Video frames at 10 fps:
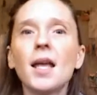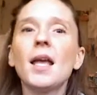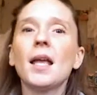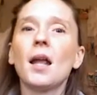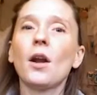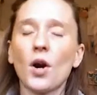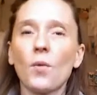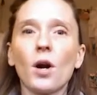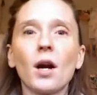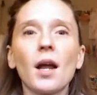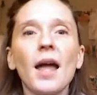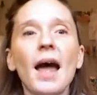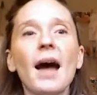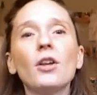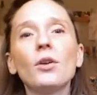in artwork?
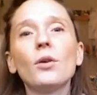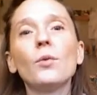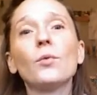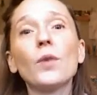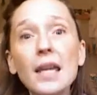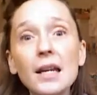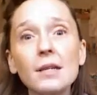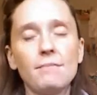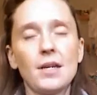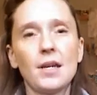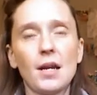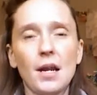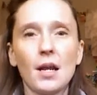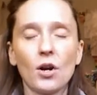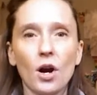How do you read
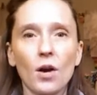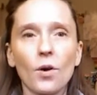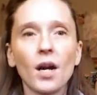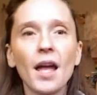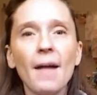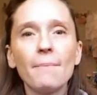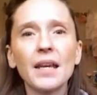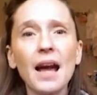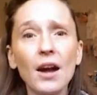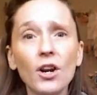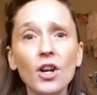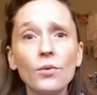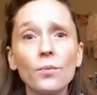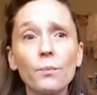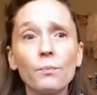meaning in artwork? And how do
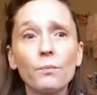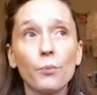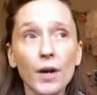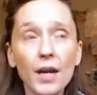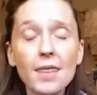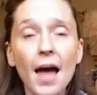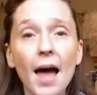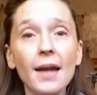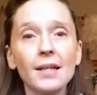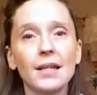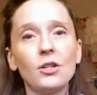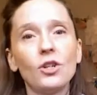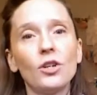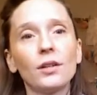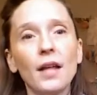you bring that
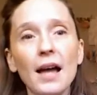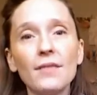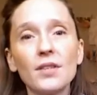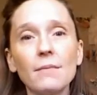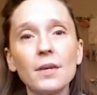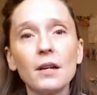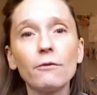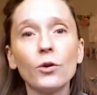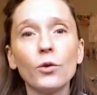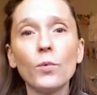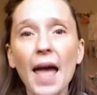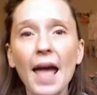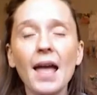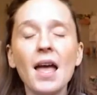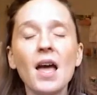into your lives in a meaningful
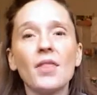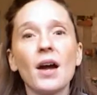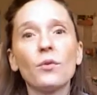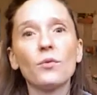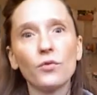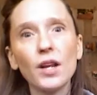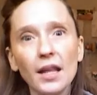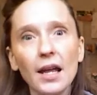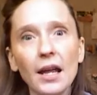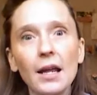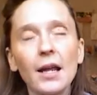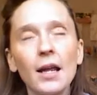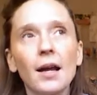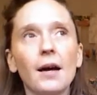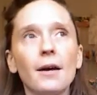way that really
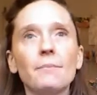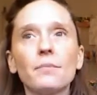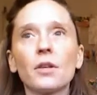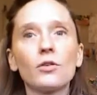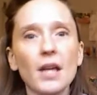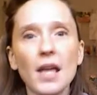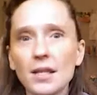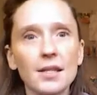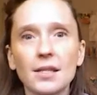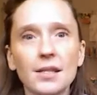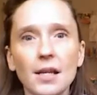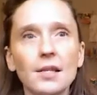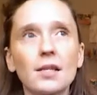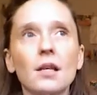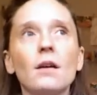creates a
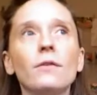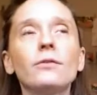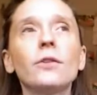sense of